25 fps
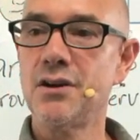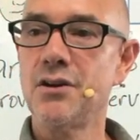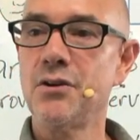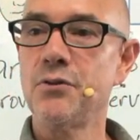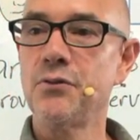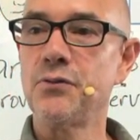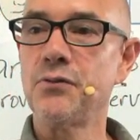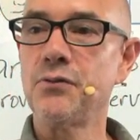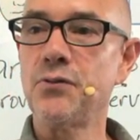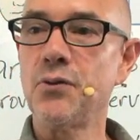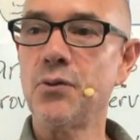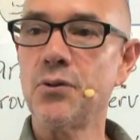
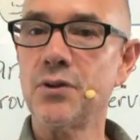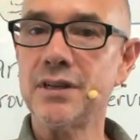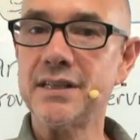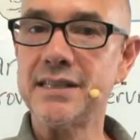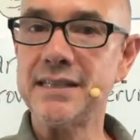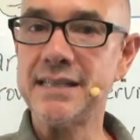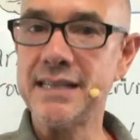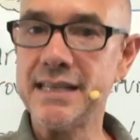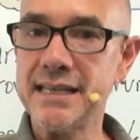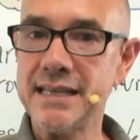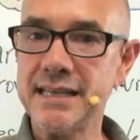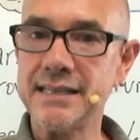for
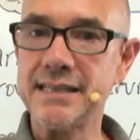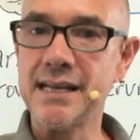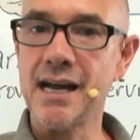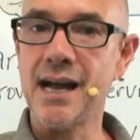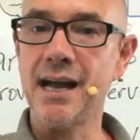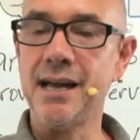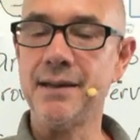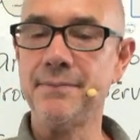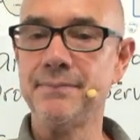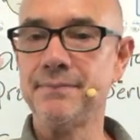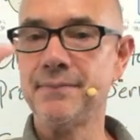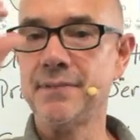tea
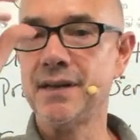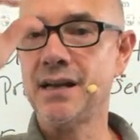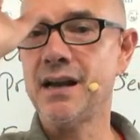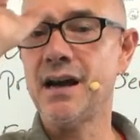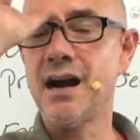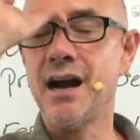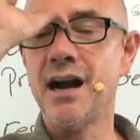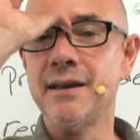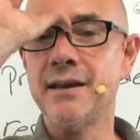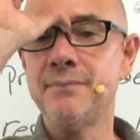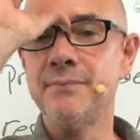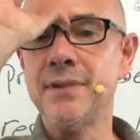time.
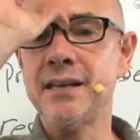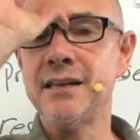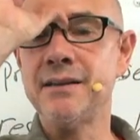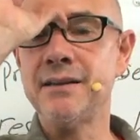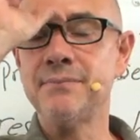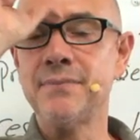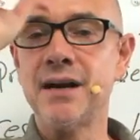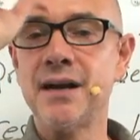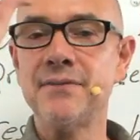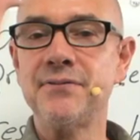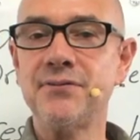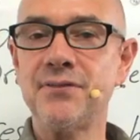I am meeting
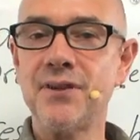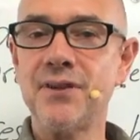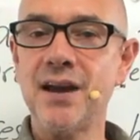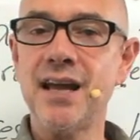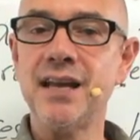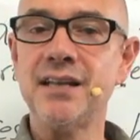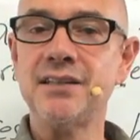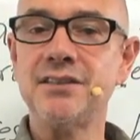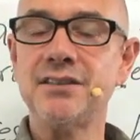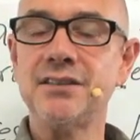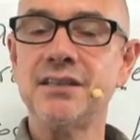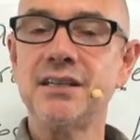my
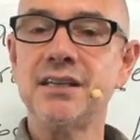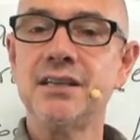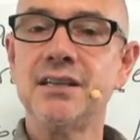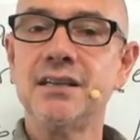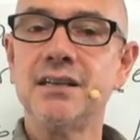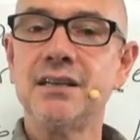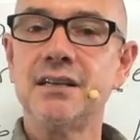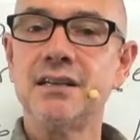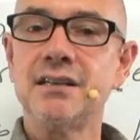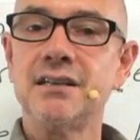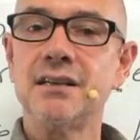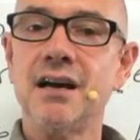friends
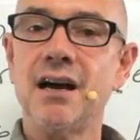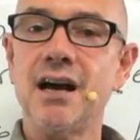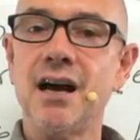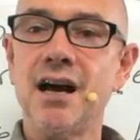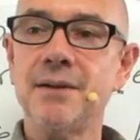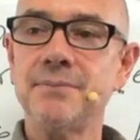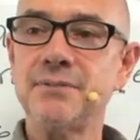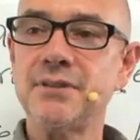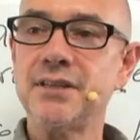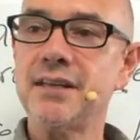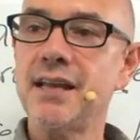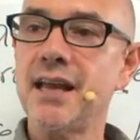
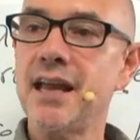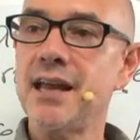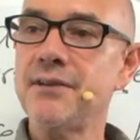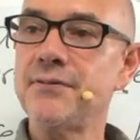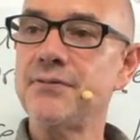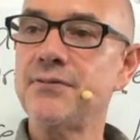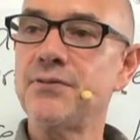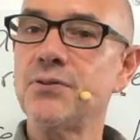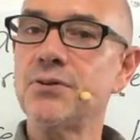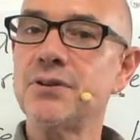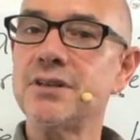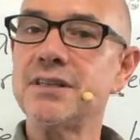um, today
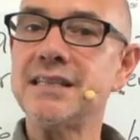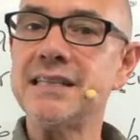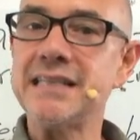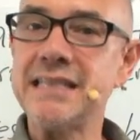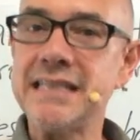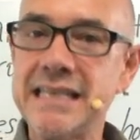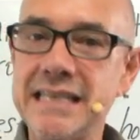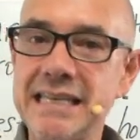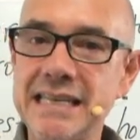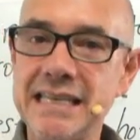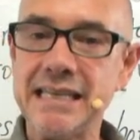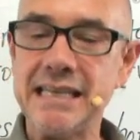for
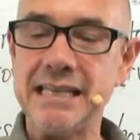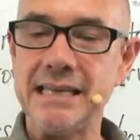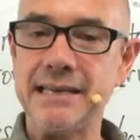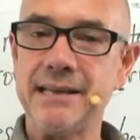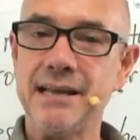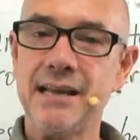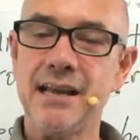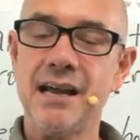tea.